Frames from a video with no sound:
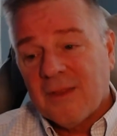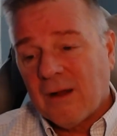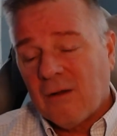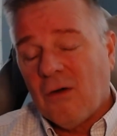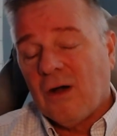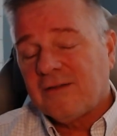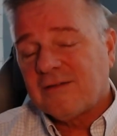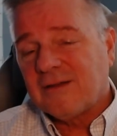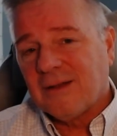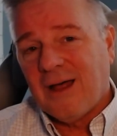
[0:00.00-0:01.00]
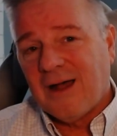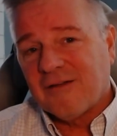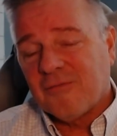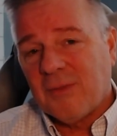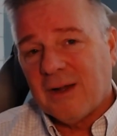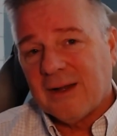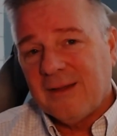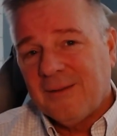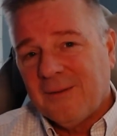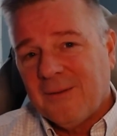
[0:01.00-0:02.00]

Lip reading: that cost a lot of money.